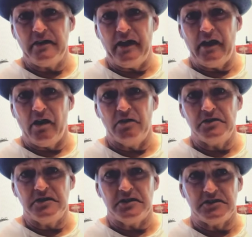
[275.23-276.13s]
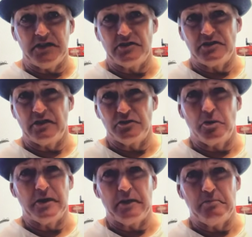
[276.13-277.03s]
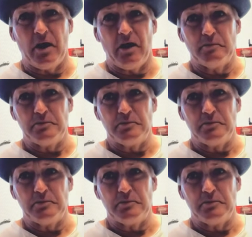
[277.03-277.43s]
out in the desert, out in 29 Palms.